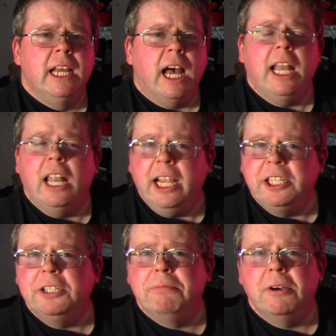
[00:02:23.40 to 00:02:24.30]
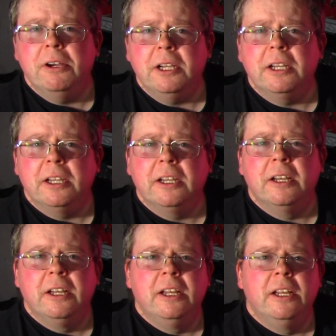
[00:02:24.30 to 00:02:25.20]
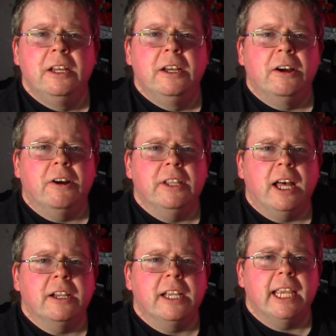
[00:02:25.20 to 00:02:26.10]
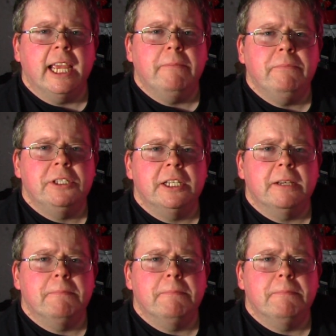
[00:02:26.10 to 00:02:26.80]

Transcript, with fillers: I liked his work on the Hunger Games,